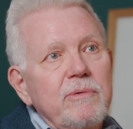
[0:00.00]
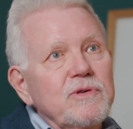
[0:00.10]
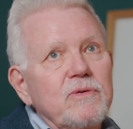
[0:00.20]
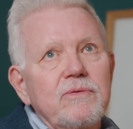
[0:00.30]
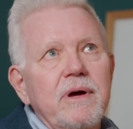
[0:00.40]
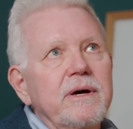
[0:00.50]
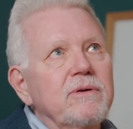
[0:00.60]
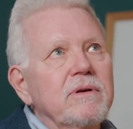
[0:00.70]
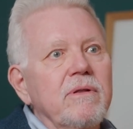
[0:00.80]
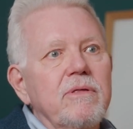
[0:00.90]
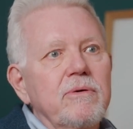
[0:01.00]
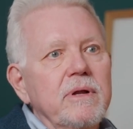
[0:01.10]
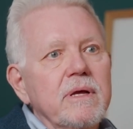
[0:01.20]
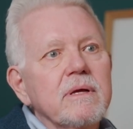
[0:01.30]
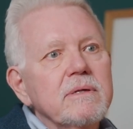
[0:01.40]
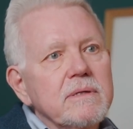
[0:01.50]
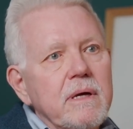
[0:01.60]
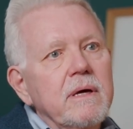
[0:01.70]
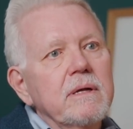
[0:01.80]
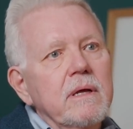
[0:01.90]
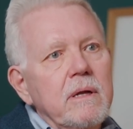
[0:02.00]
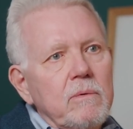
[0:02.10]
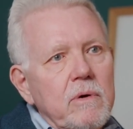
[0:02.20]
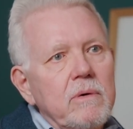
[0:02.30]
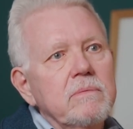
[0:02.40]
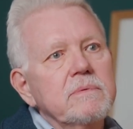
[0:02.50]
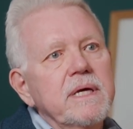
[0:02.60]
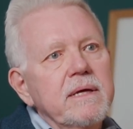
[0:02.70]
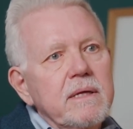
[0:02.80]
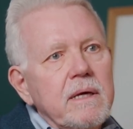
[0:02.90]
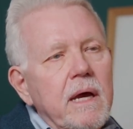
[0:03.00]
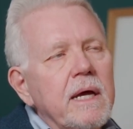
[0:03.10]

It was over 130 in a row daily.